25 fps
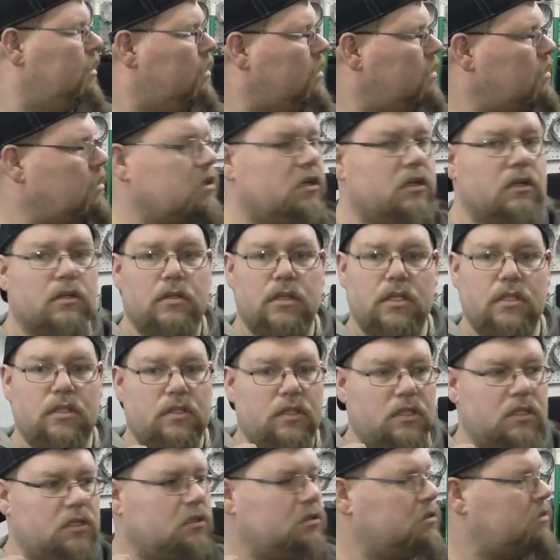you know,
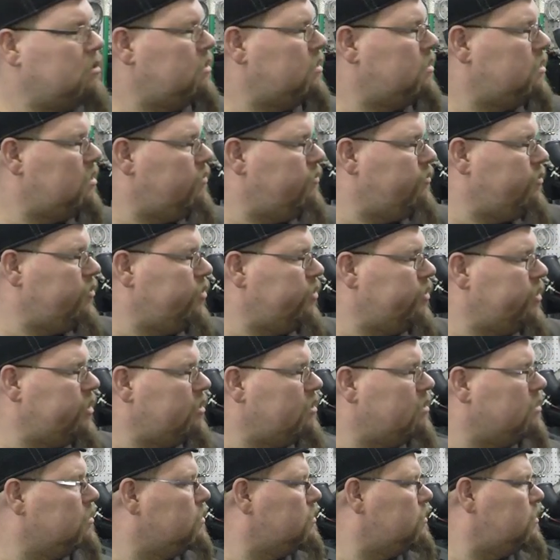it's a, uh, it's
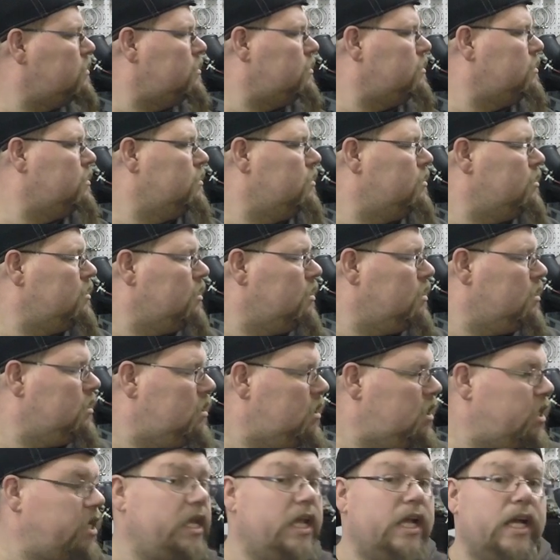definitely
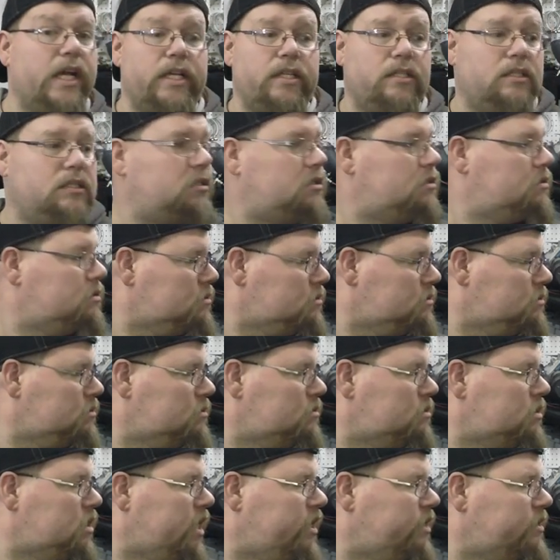a nice,
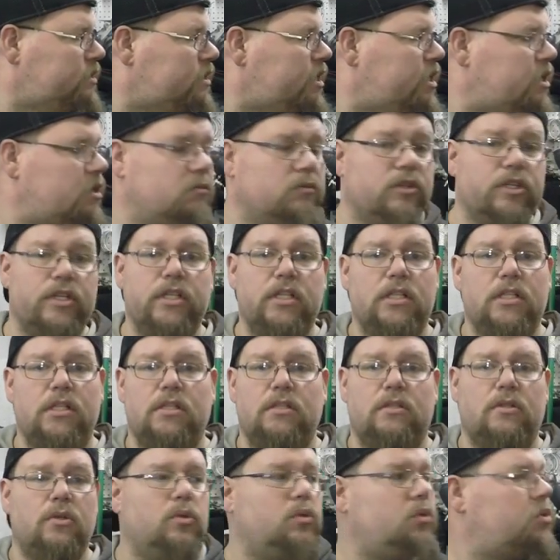nice item. None of
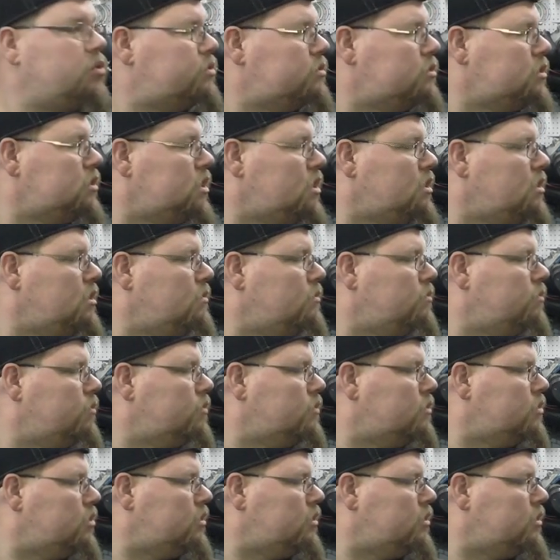these tools are cheap.